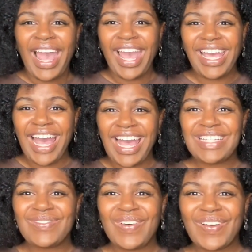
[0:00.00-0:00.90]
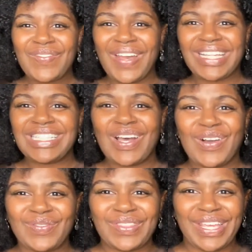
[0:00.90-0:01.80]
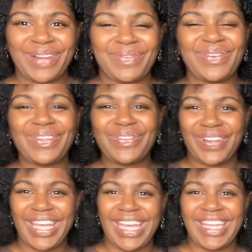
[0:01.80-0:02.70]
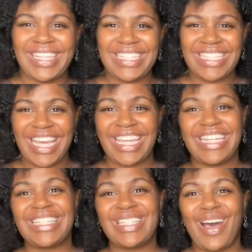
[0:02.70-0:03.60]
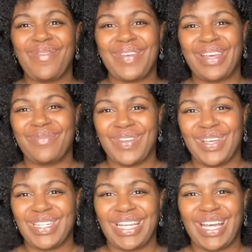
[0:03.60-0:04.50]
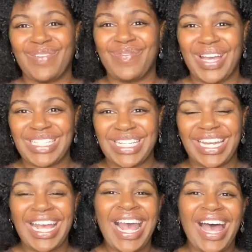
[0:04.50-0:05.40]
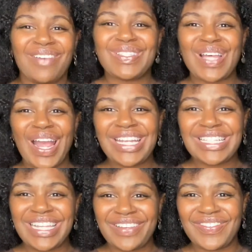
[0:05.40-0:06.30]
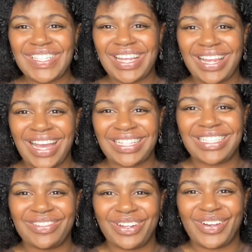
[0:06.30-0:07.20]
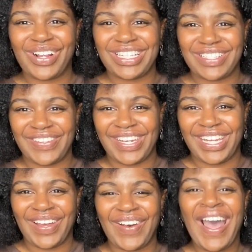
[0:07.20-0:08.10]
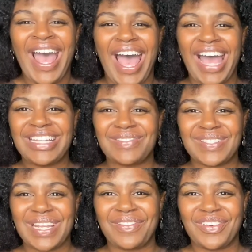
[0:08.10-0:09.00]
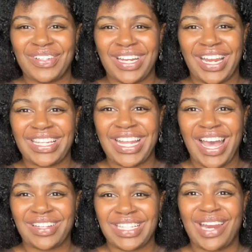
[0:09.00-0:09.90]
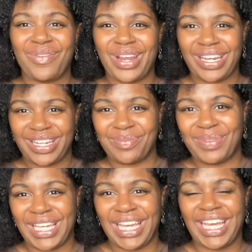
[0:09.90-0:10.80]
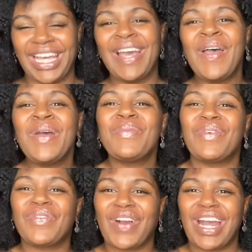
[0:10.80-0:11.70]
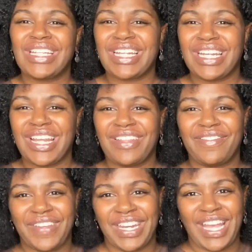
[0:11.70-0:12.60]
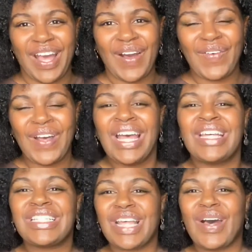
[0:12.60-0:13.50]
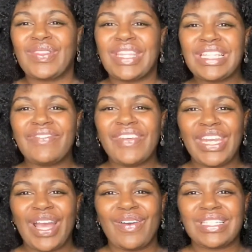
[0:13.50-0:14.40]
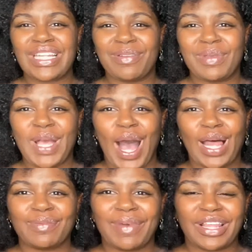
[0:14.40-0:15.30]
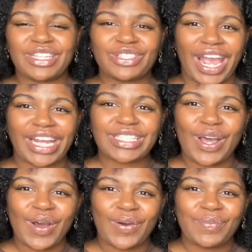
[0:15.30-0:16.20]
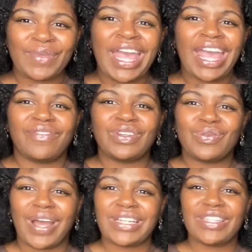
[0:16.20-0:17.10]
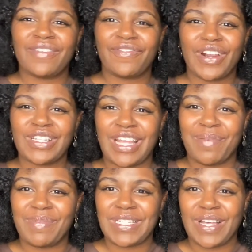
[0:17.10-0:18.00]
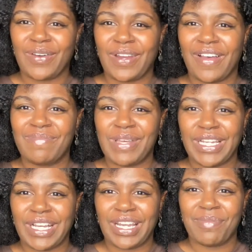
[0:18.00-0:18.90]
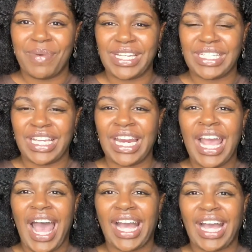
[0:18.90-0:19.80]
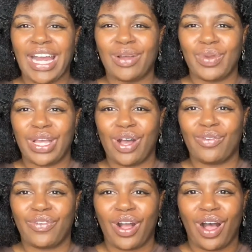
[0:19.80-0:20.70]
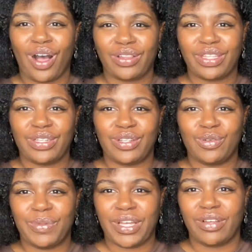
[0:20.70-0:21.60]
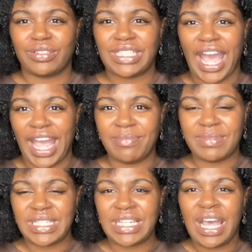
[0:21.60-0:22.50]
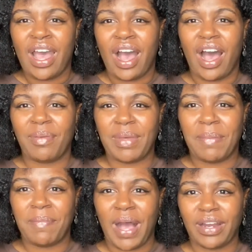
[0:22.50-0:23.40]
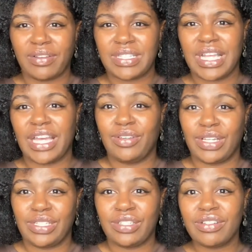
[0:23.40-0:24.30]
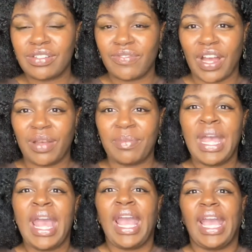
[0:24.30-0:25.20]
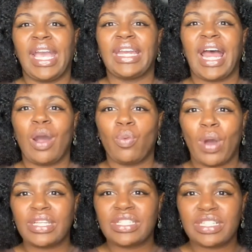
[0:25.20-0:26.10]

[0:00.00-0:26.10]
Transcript: guys, welcome back to Home Therapy with Ree in the second installment of Building on a Budget. I'm sorry it took me so long to record this video. I had some stuff going on in the house that I wanted to complete before I did another video. So this video is going to be all about the tract home. If you watched the first episode of Building on a Budget, I kind of went over all the new build types and models that you could choose from. And I wanted to